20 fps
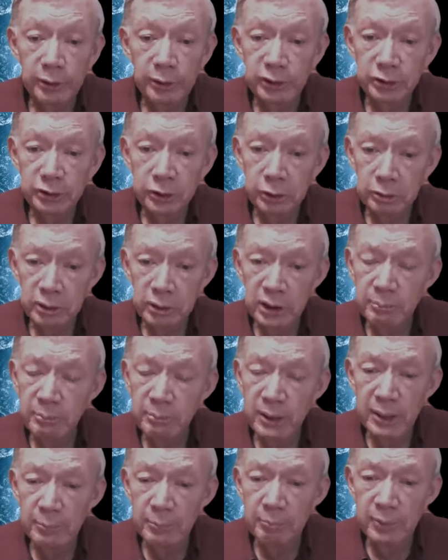certainly
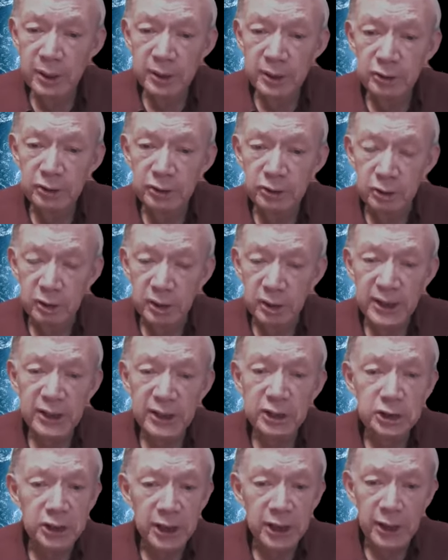by mid to
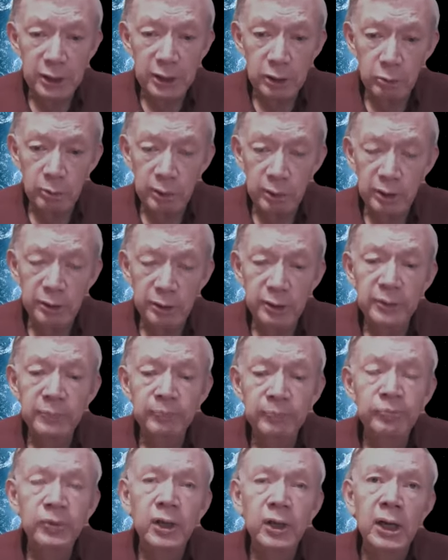late January,
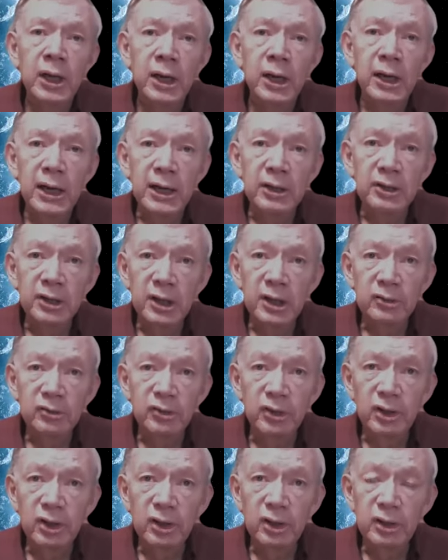and yet
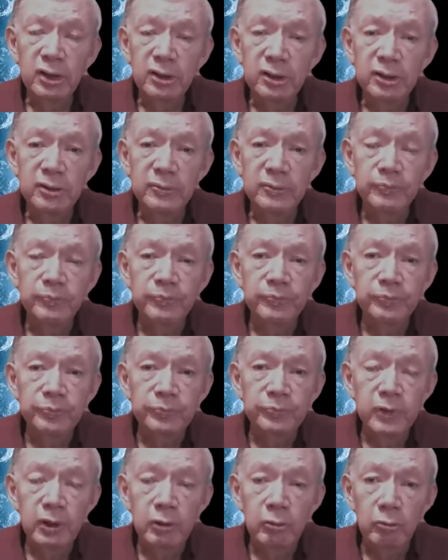the
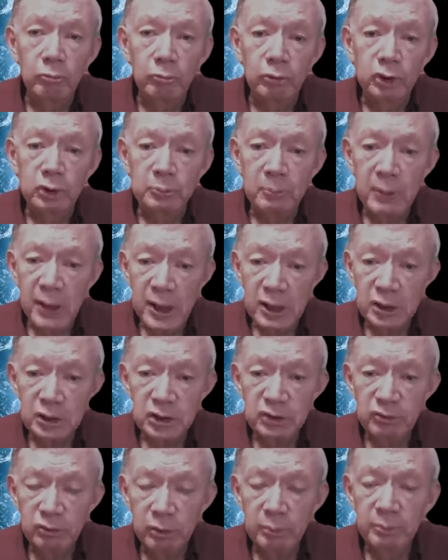response
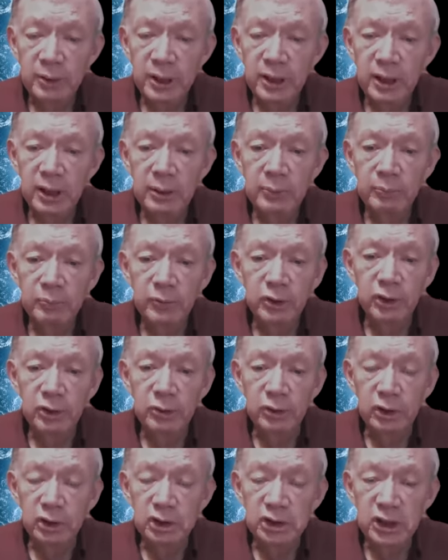from him,
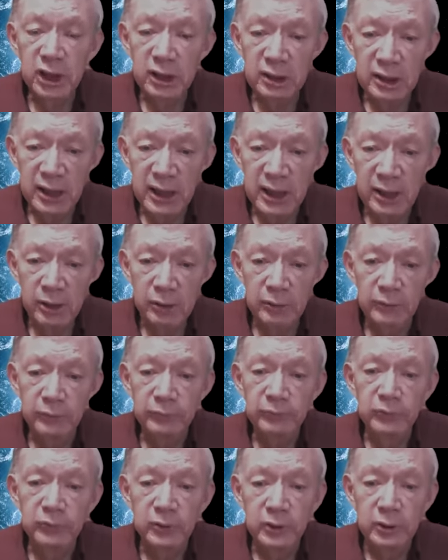the shutdown of
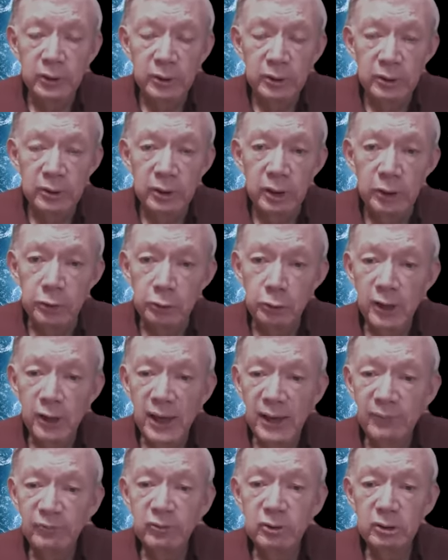
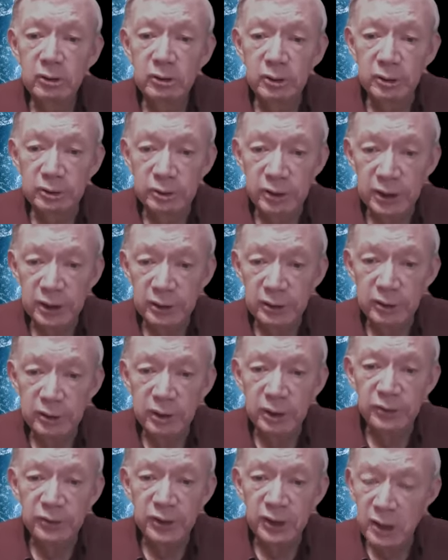travel
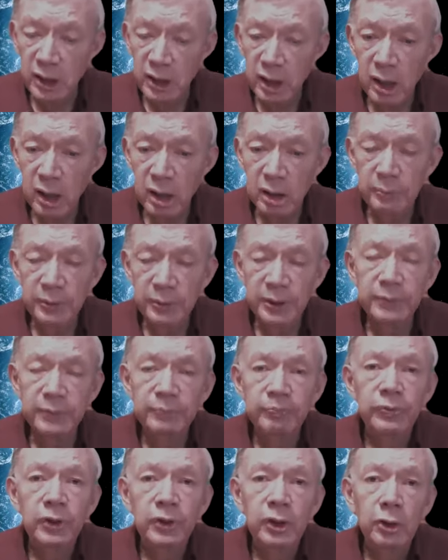and the economy,
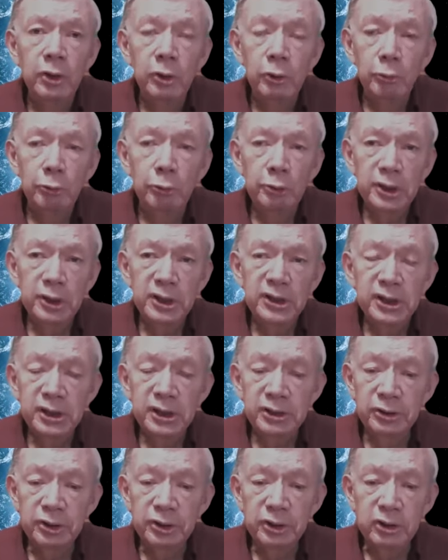really
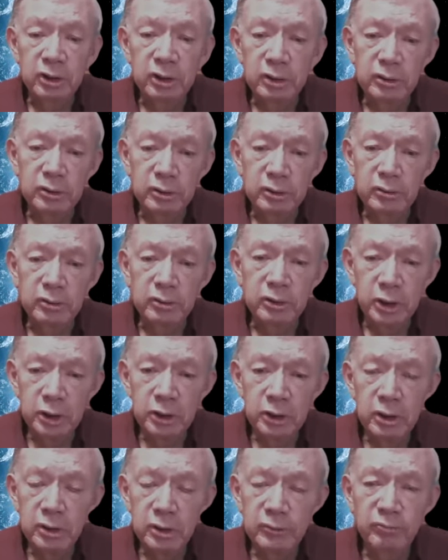didn't
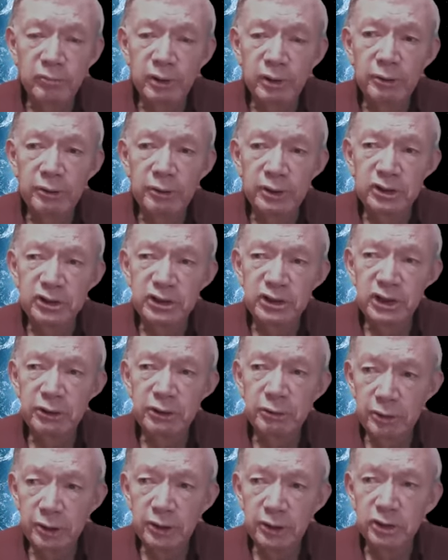occur very
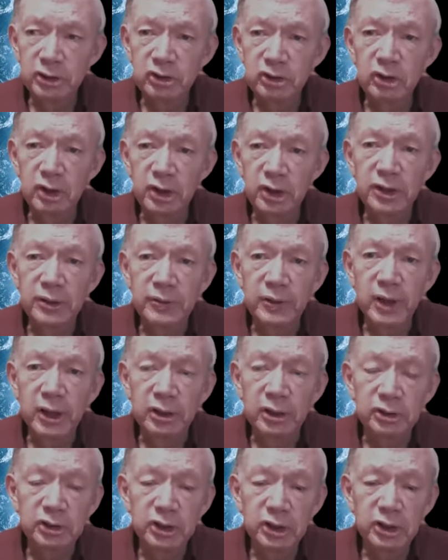seriously
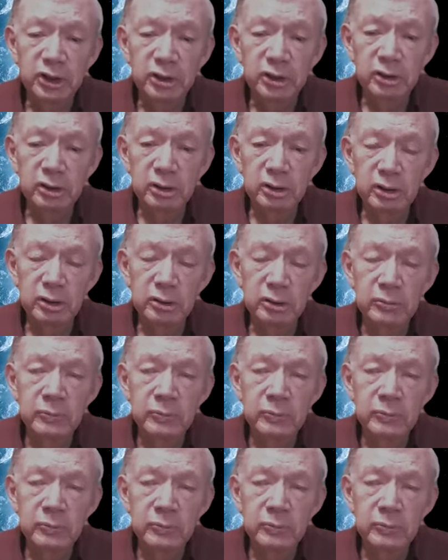until